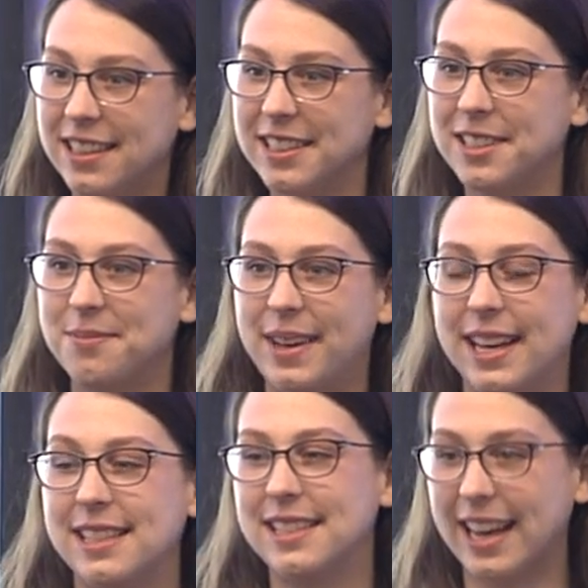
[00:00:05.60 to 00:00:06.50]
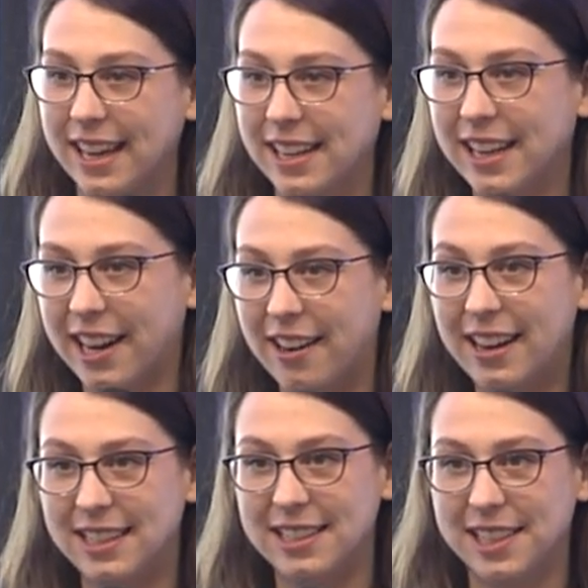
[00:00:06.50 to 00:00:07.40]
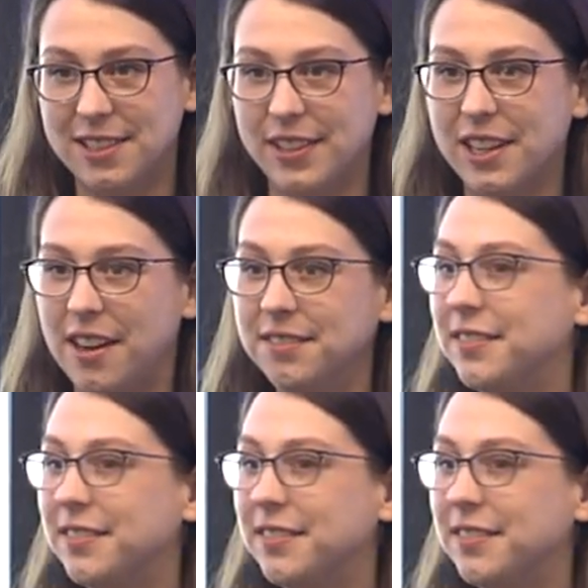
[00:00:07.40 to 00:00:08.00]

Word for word: This is my second year at CSV Conf.